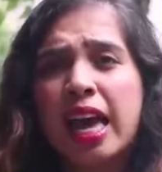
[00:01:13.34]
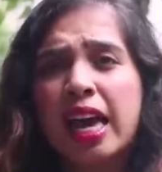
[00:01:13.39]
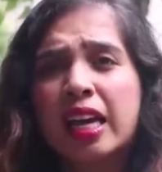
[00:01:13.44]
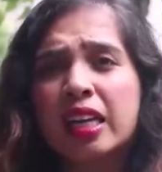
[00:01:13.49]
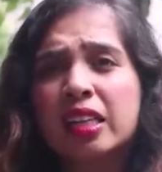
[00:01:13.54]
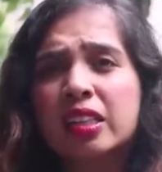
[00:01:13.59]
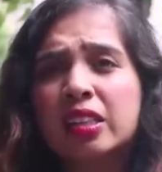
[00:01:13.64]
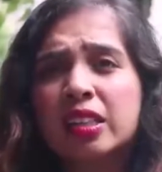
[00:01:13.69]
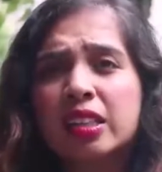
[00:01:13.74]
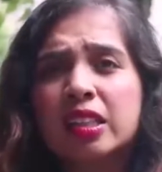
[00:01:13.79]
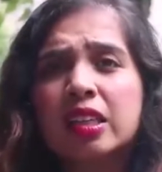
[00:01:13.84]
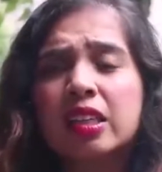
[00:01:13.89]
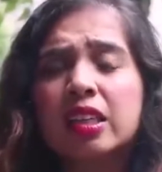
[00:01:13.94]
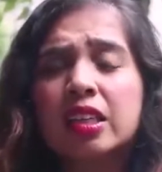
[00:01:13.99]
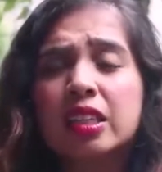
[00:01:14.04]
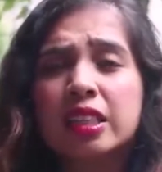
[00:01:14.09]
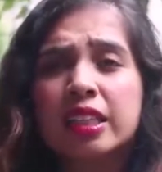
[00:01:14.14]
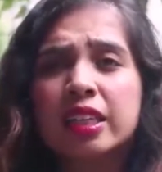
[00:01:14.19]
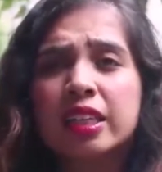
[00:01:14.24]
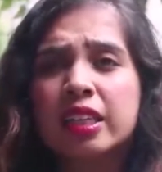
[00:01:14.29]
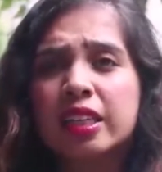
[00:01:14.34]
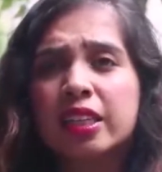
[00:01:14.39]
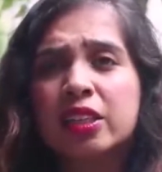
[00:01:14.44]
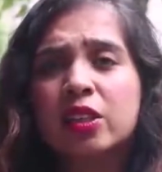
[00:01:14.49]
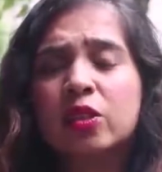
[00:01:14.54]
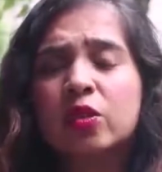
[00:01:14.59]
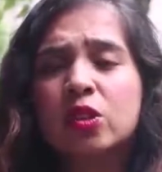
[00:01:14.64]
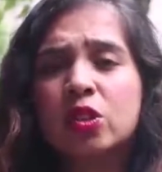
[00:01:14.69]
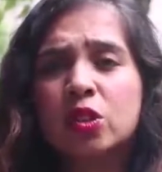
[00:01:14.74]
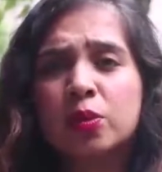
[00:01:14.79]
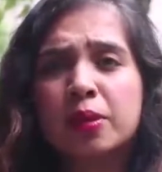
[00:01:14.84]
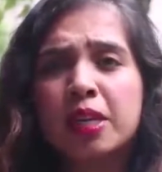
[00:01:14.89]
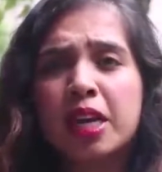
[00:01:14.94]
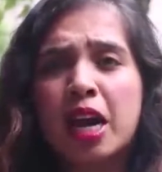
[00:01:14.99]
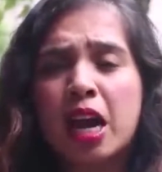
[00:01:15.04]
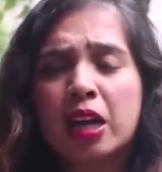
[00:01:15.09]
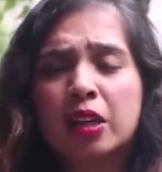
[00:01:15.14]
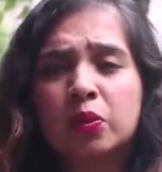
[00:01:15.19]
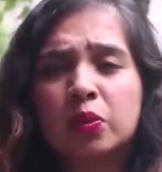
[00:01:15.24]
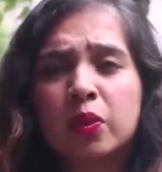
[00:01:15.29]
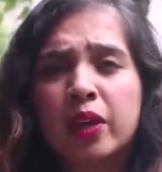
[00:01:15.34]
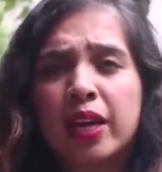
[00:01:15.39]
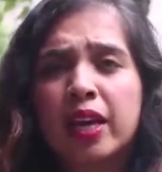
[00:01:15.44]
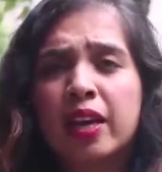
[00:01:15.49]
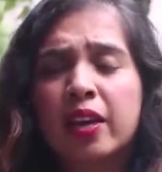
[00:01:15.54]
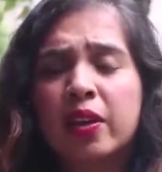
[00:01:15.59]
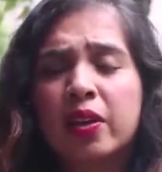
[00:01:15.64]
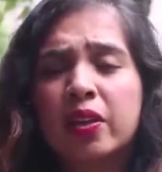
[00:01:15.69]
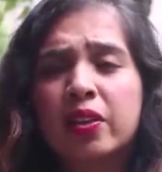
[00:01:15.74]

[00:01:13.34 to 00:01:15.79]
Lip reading: And earlier, it used to be hardware,